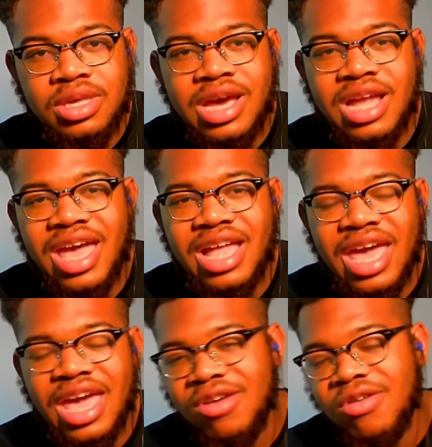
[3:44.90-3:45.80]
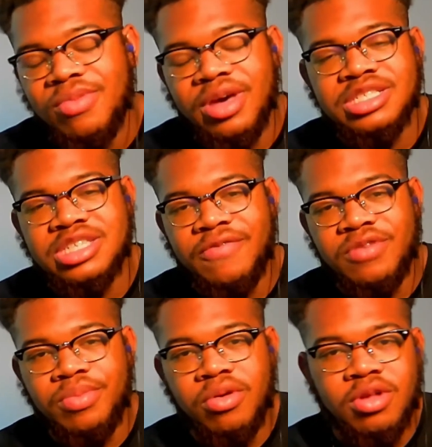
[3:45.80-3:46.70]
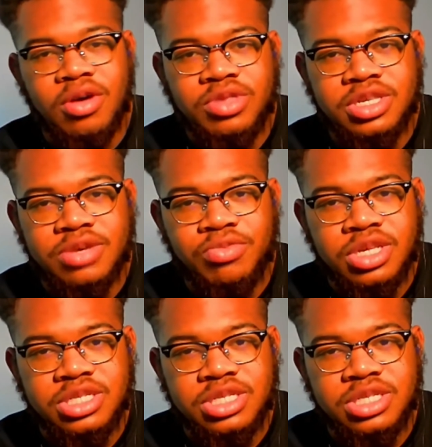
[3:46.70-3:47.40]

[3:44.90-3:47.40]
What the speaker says: He kind of had an angle, but he settled for the pull up, which is bad.